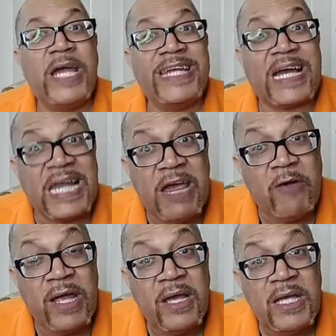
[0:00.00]
are
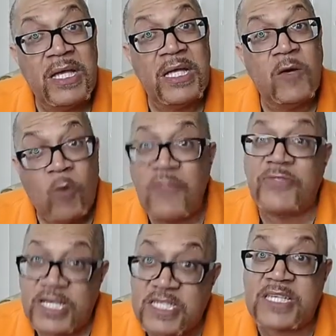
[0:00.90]
declaring what
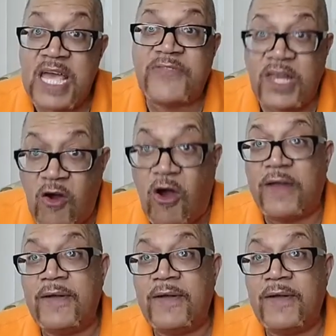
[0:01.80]
thus saith the Lord.